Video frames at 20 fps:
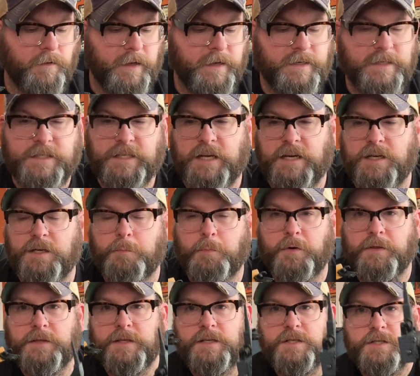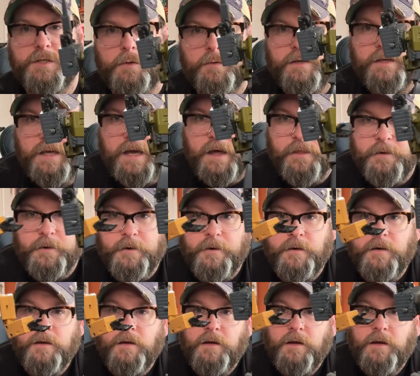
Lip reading: I decided to put these 2 together.